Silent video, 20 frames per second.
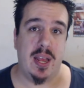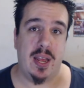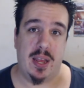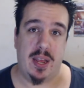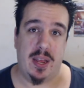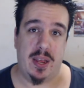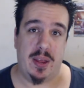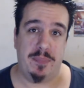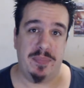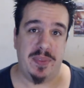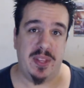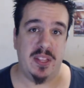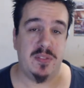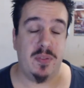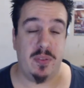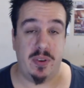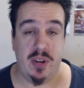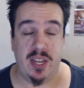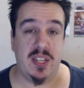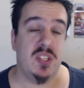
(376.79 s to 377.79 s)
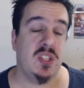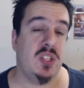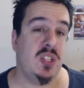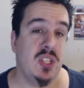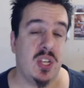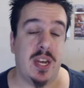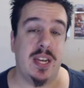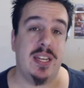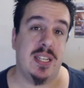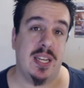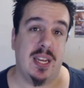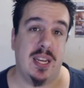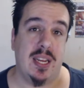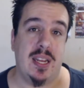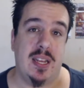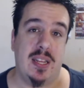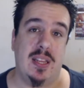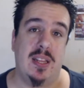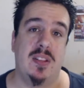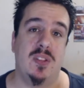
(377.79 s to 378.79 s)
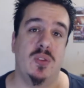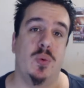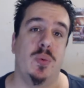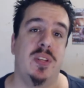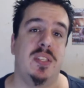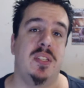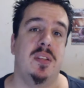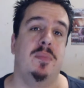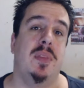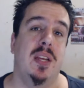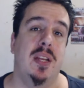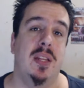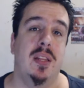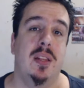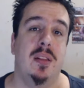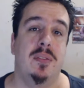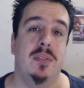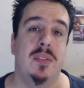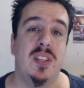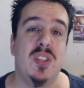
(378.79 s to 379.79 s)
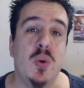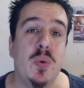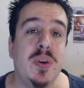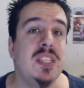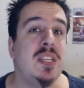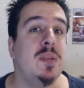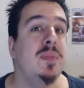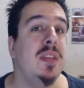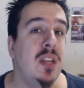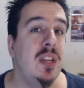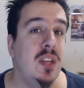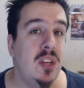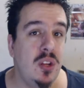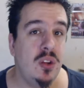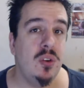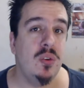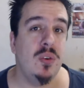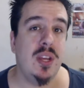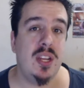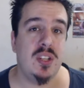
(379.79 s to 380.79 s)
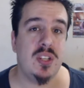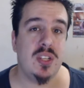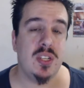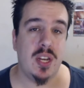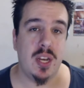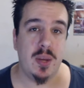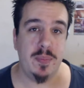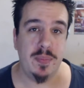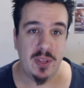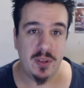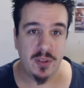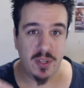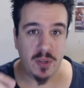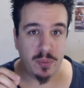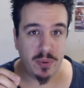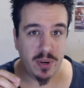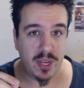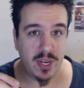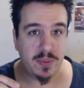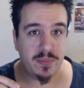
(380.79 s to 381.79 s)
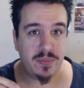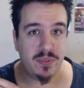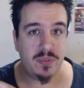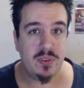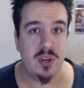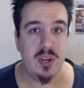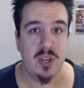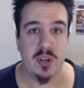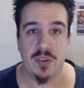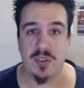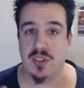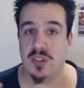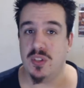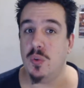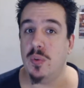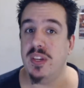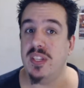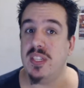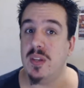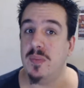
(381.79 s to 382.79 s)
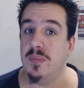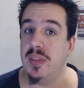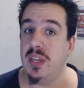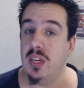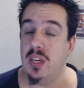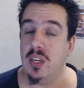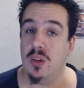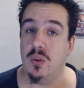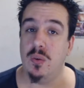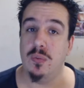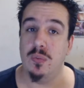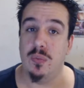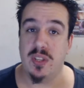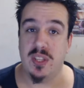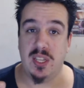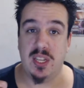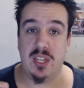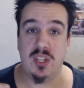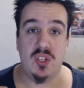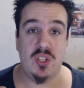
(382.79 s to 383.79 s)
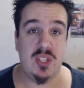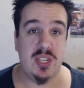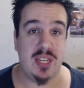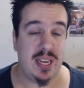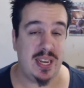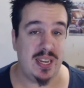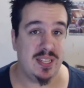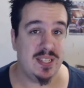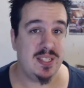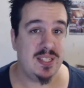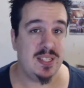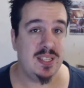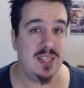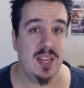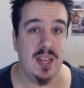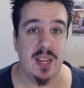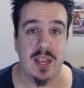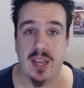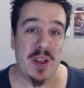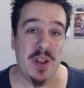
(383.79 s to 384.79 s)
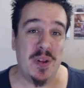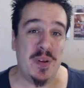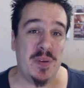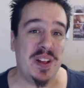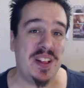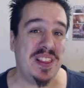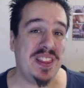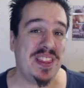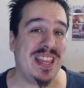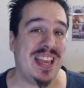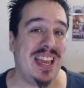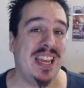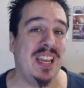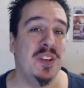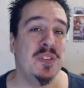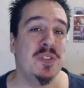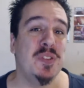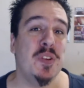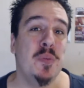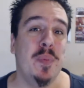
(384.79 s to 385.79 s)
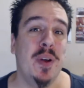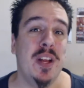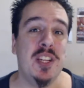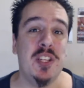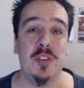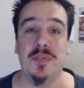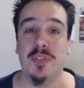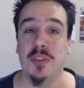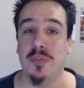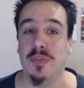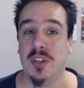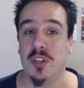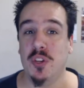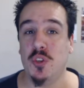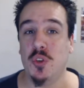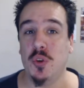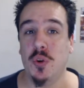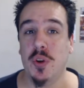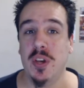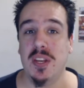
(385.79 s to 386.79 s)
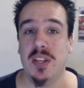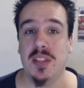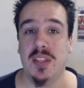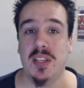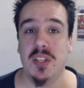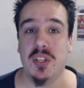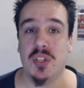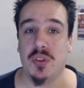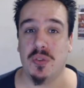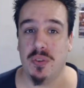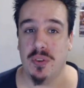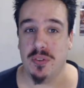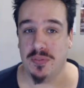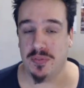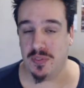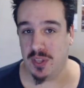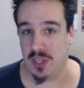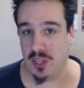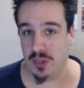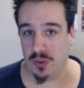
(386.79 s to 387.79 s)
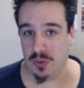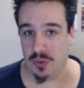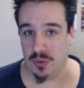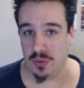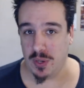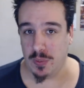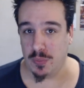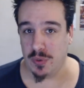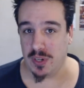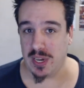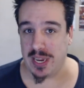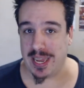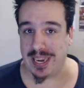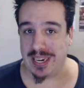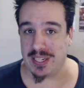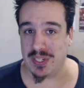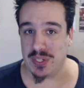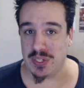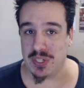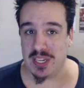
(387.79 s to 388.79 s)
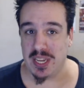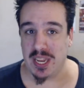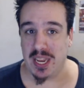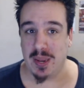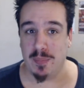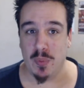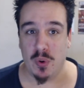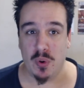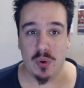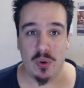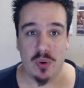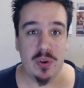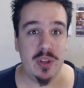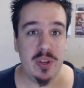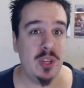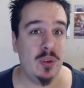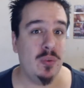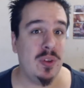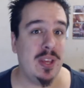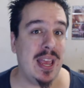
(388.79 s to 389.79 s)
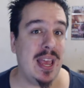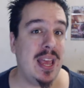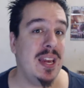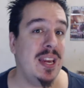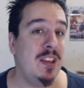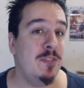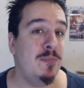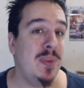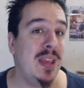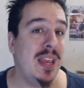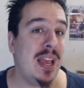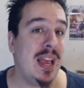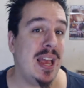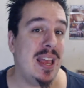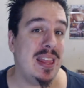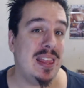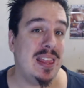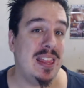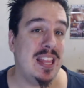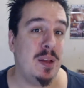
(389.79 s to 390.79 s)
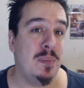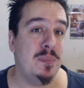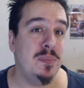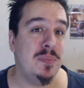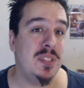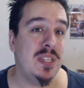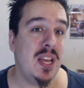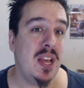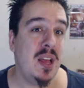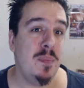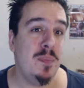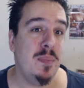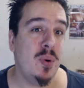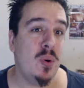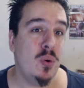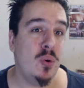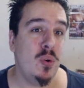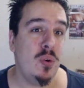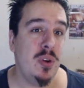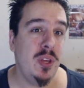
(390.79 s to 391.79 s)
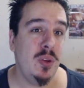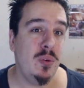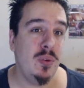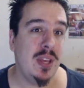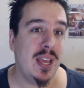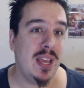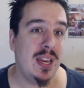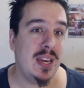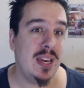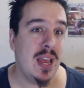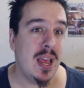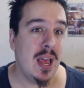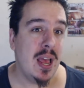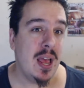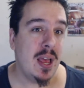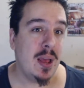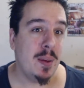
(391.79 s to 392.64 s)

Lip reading: exciting, and there's always something new each time you bring it up for a nose. There's always something new with each taste. Well, thank you so much. If you've enjoyed this review and would like to see more, you can give me a thumbs up, or you can